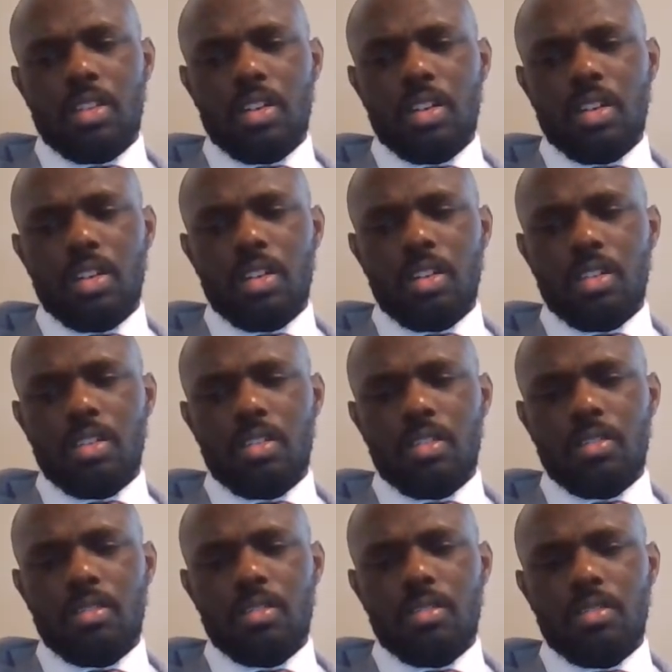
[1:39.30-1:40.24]
uh,
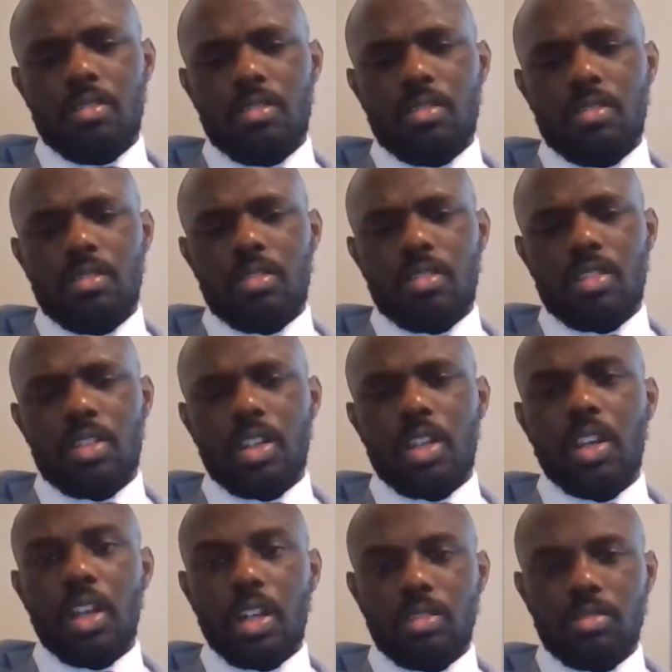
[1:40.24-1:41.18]

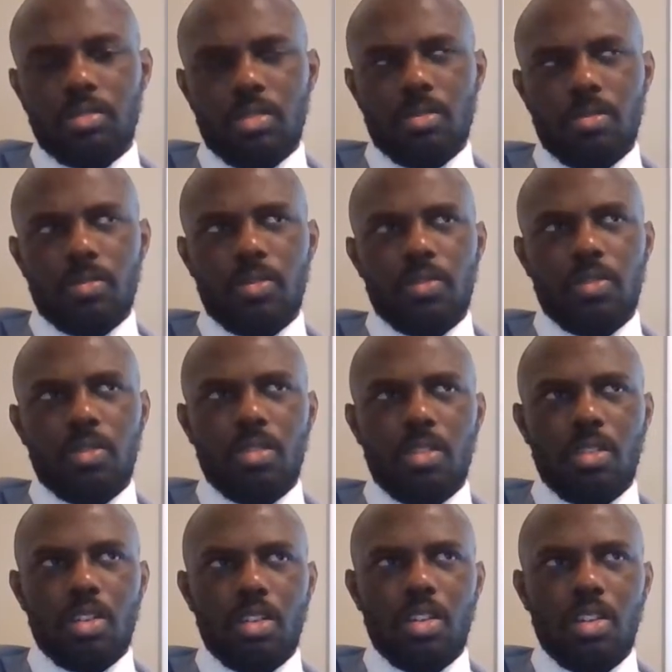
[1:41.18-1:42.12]
conundrum
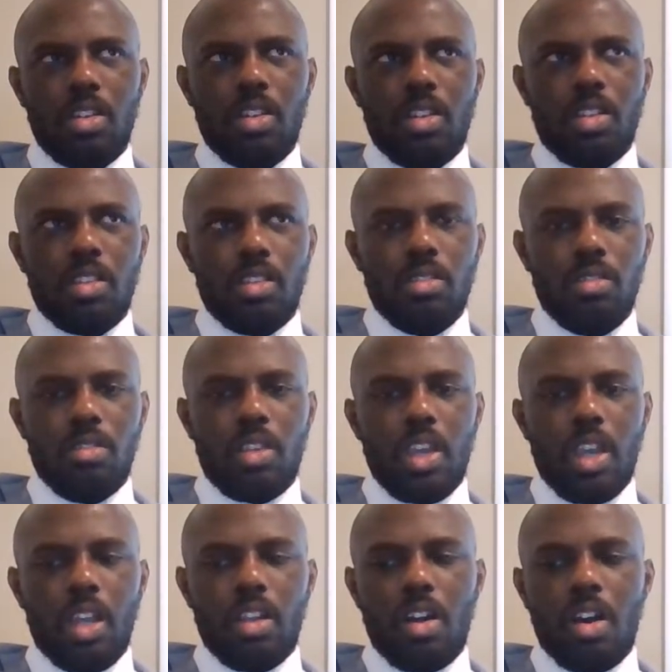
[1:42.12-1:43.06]
for
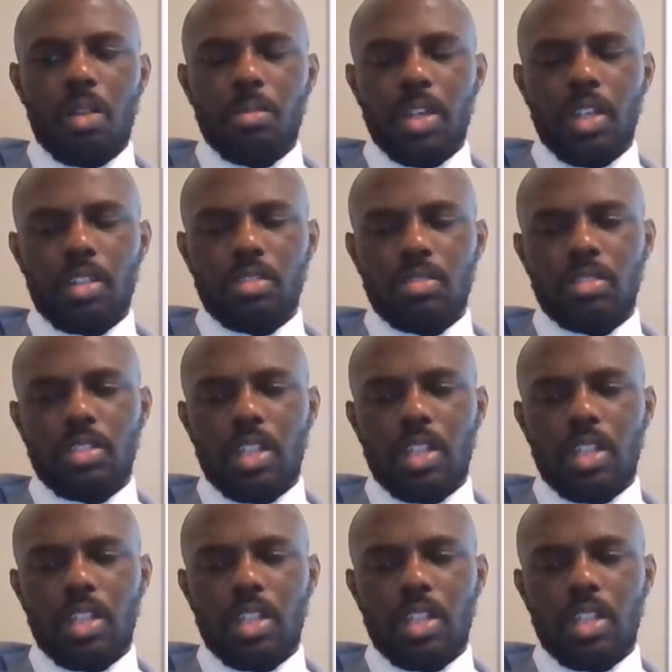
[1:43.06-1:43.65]
UK lawmakers.